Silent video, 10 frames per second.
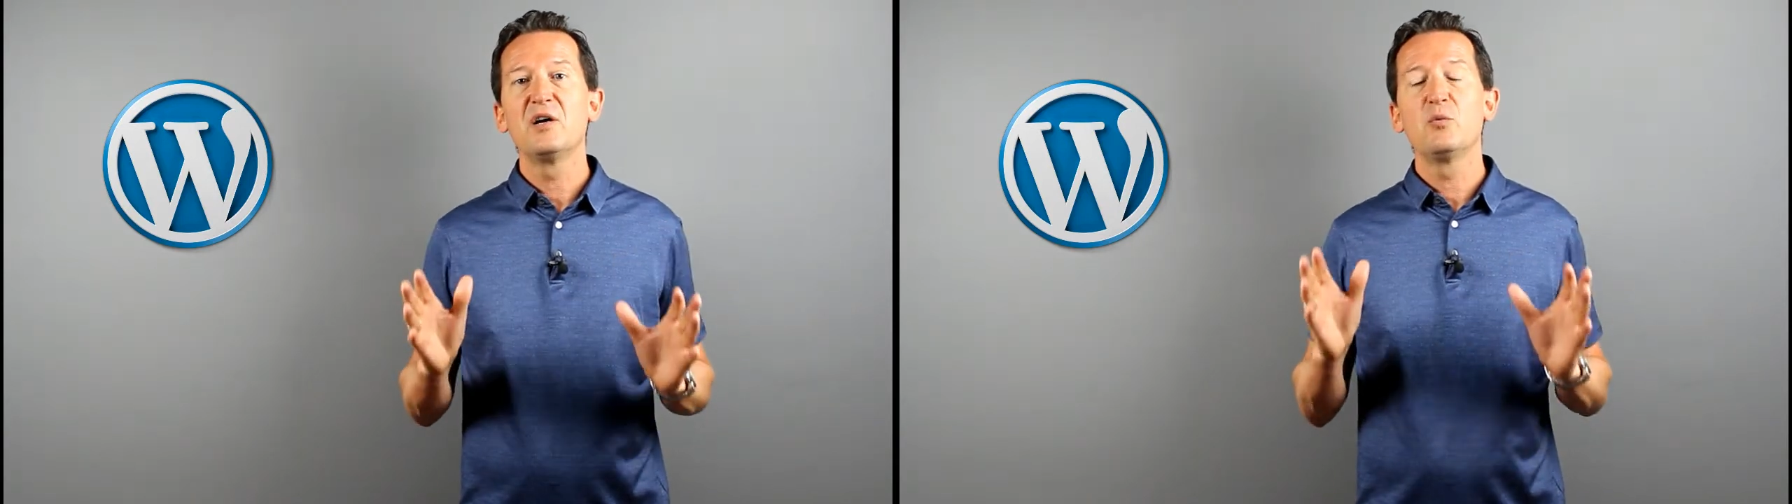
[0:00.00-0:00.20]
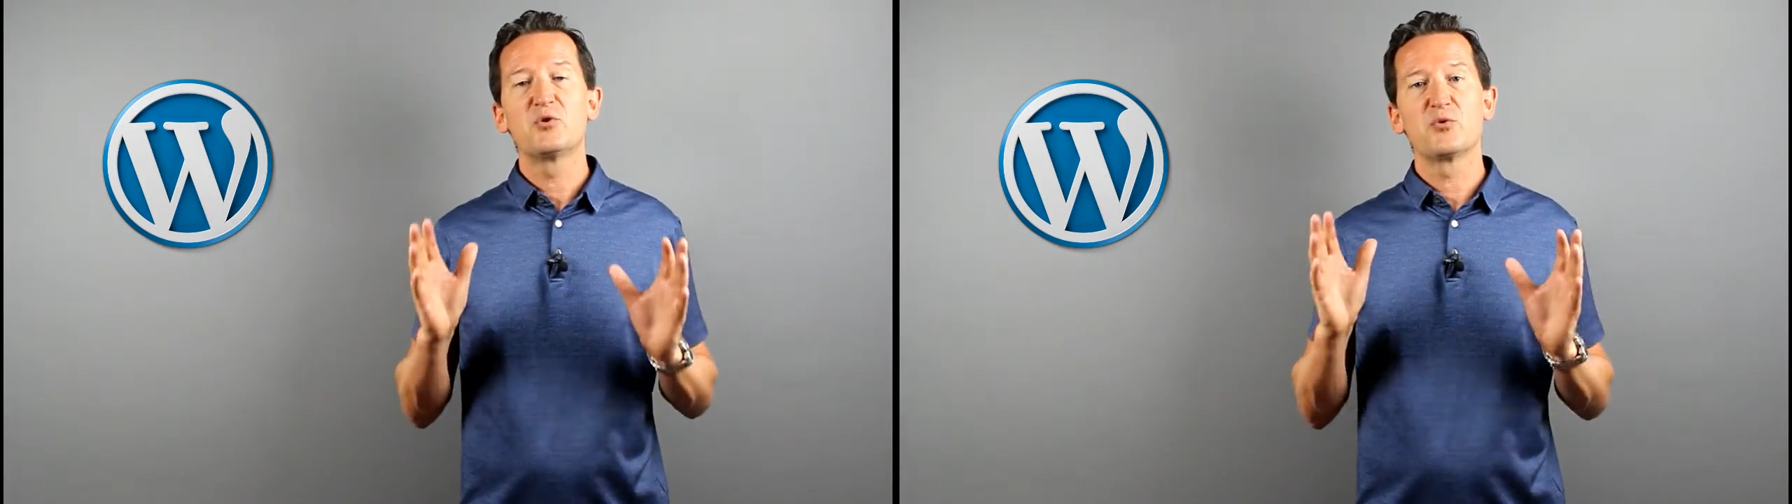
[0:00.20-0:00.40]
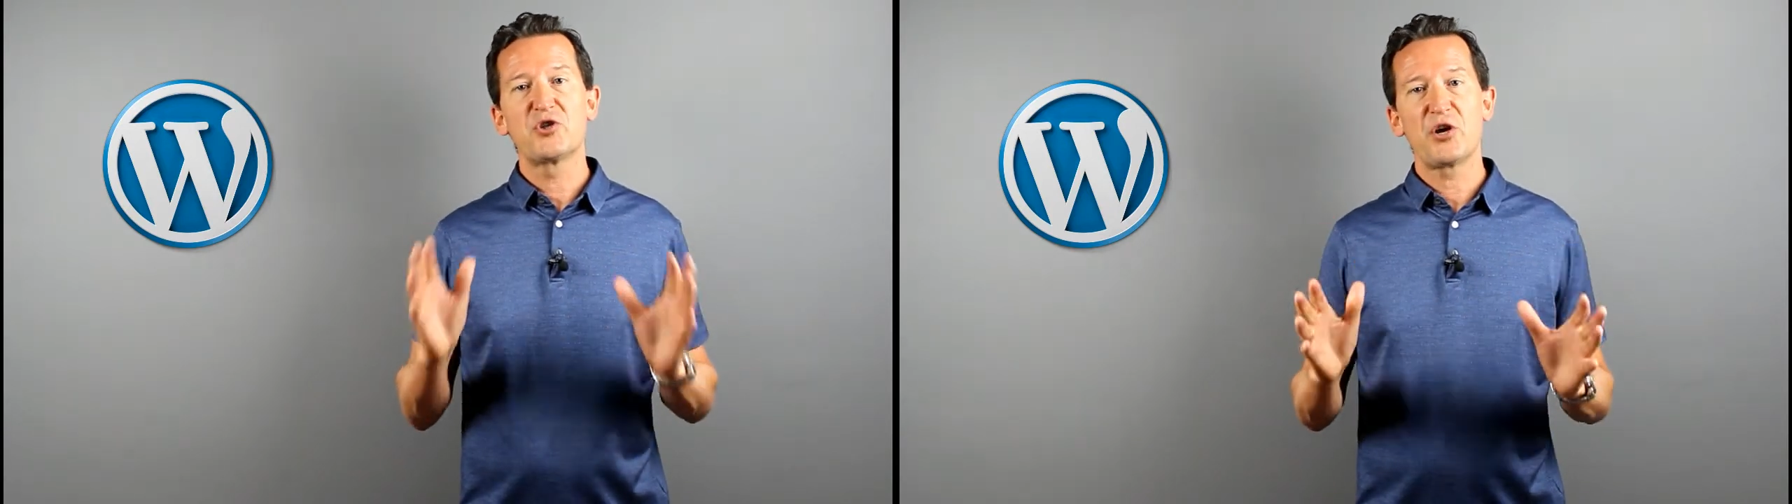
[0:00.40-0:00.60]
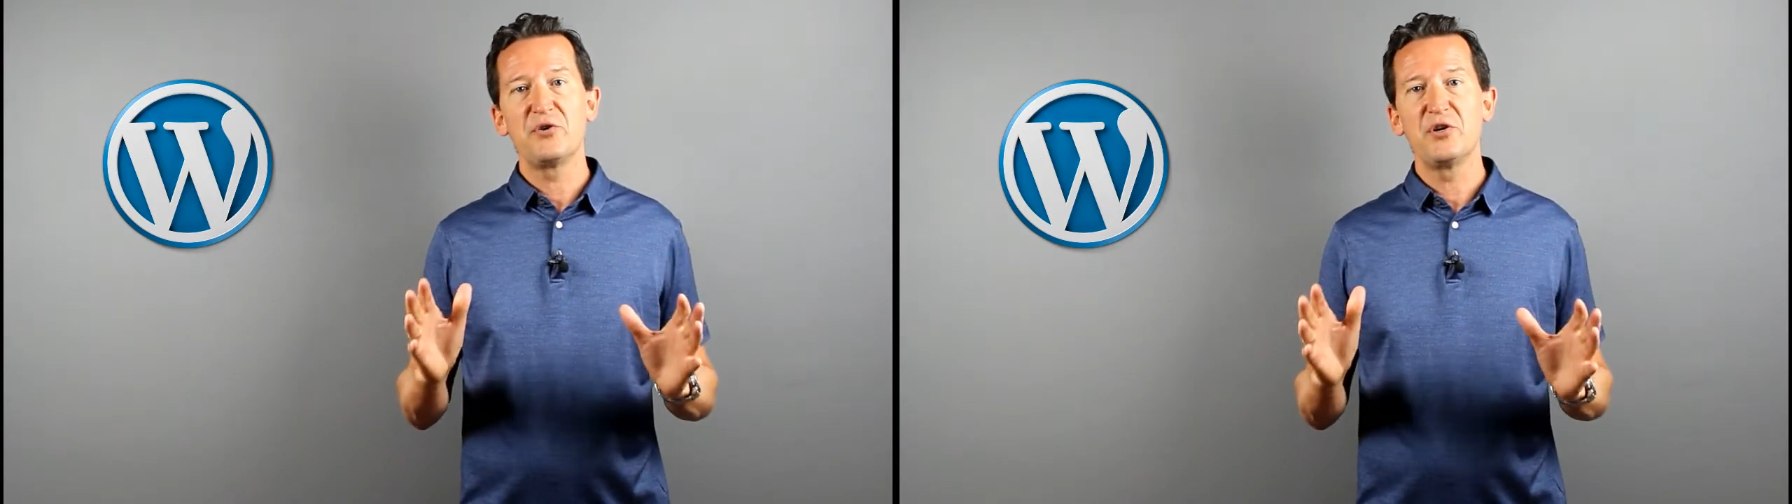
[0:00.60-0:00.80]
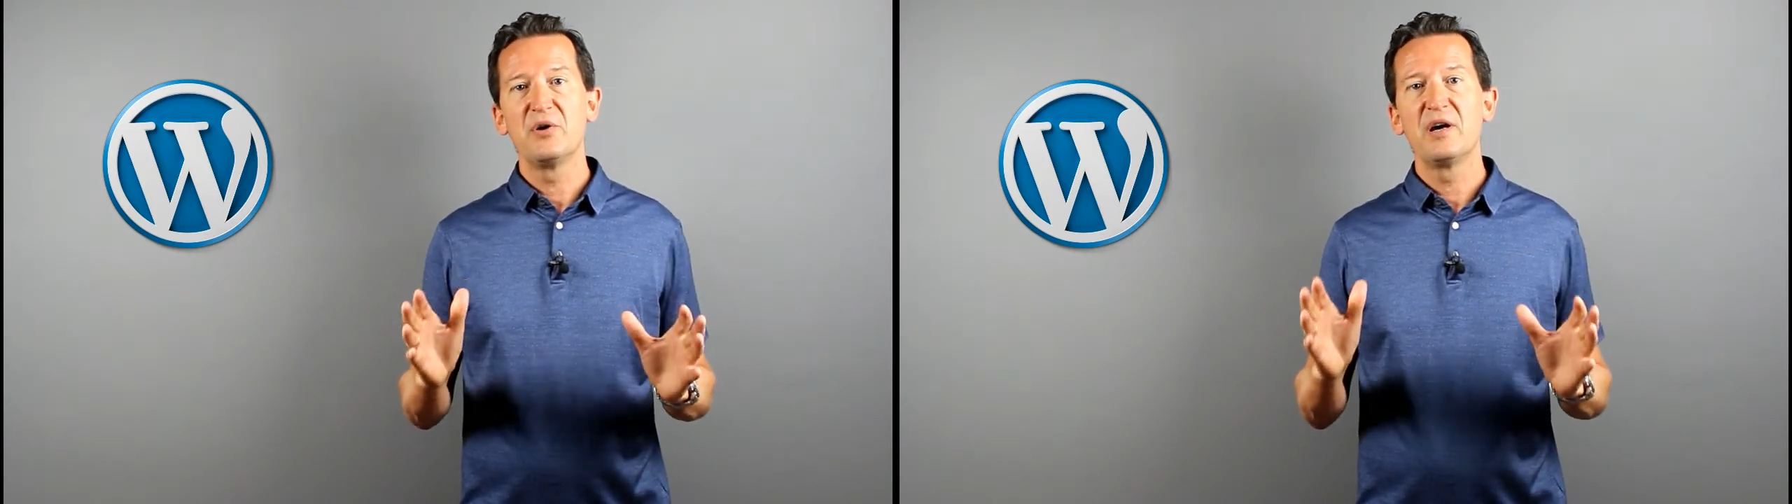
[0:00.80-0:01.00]
which will show
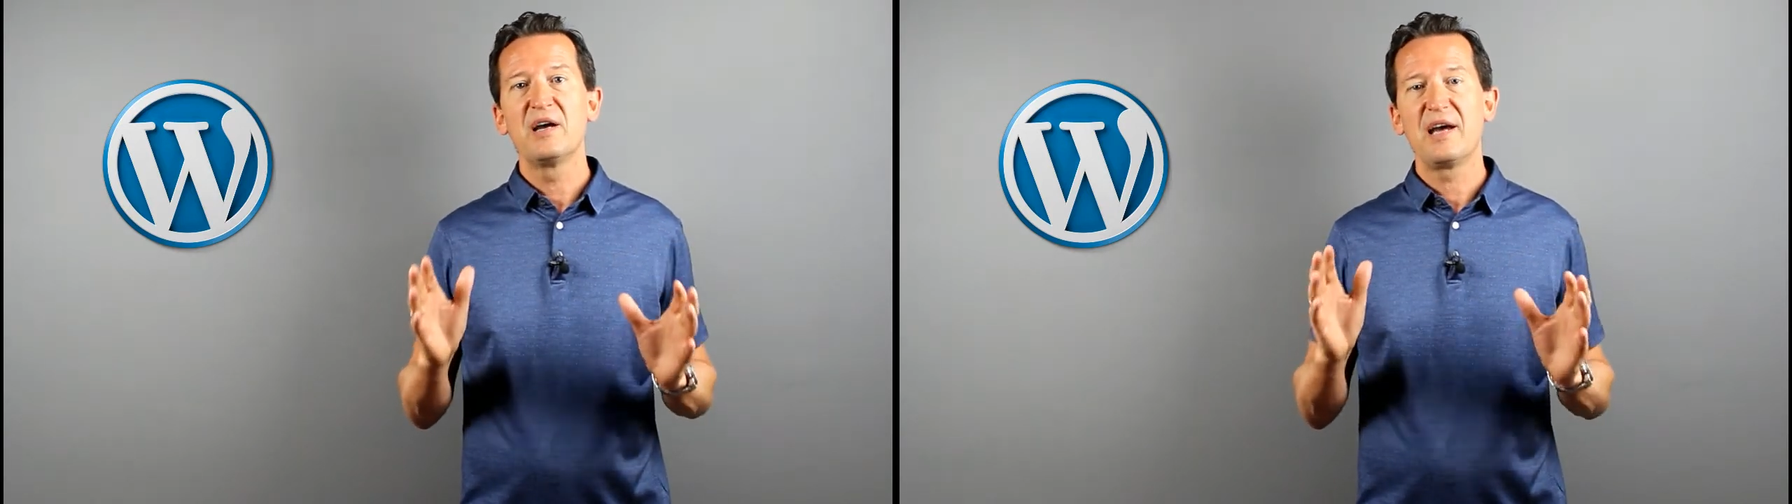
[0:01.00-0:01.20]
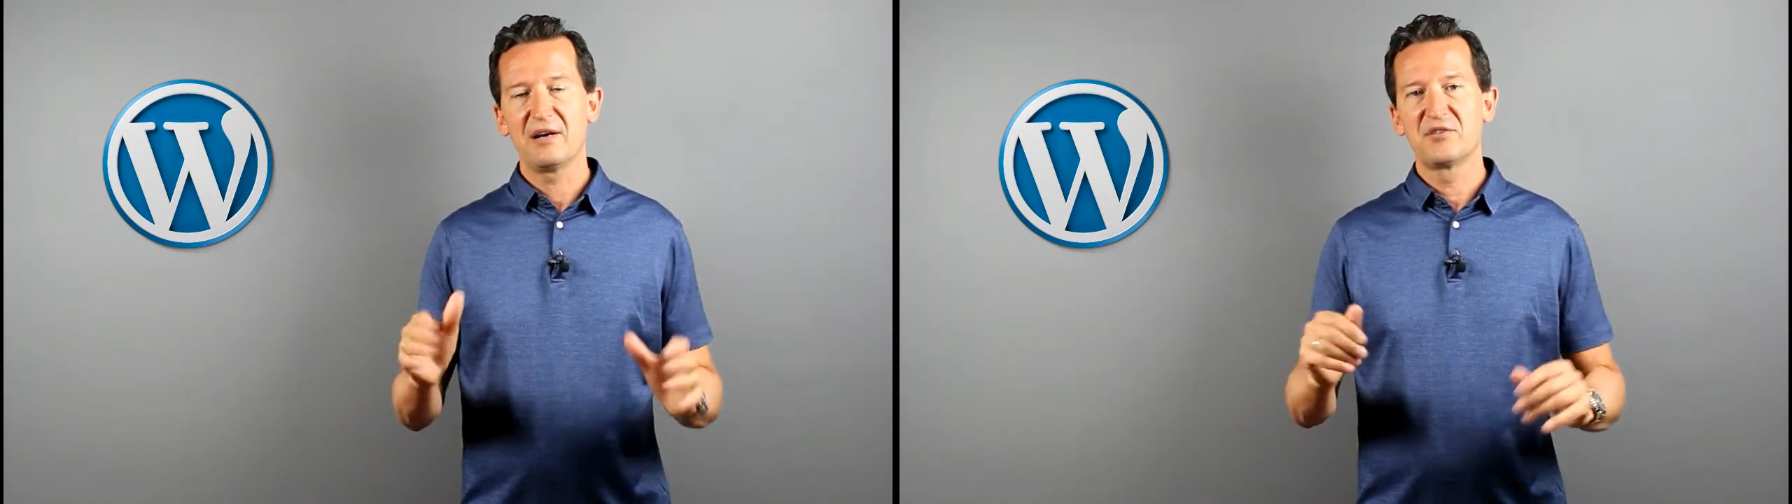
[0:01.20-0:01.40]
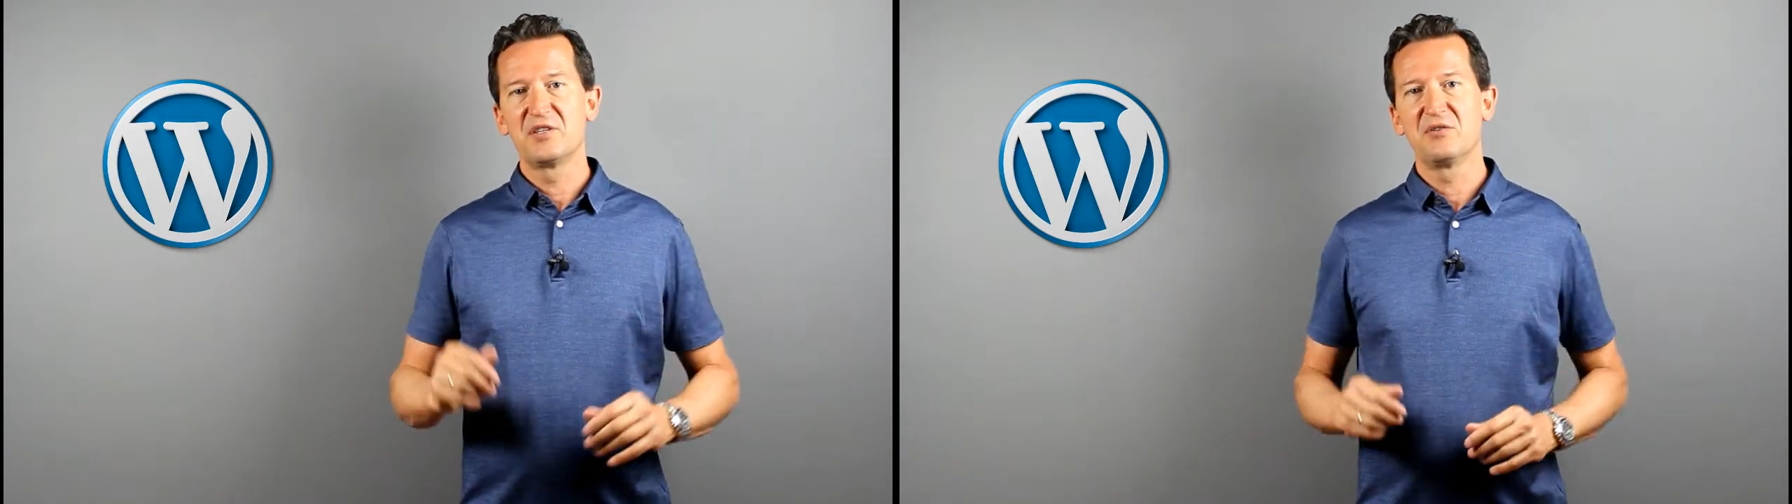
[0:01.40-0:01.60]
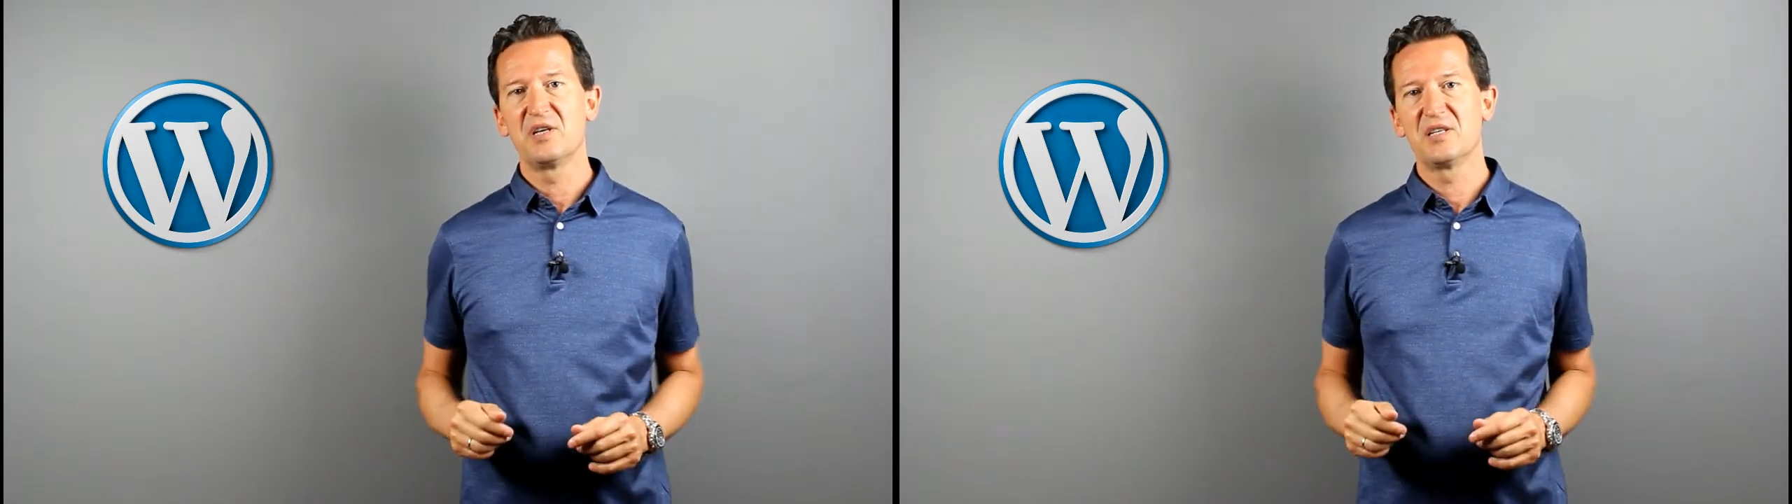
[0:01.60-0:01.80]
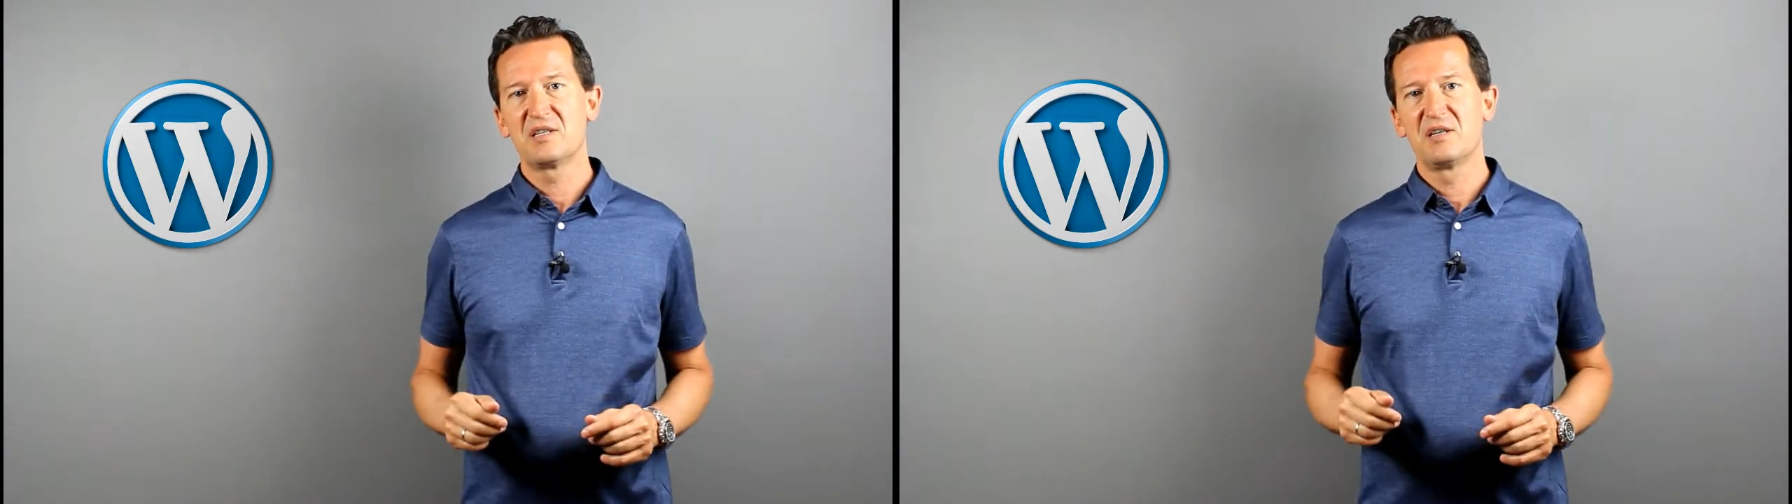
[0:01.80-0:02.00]
you how to do this.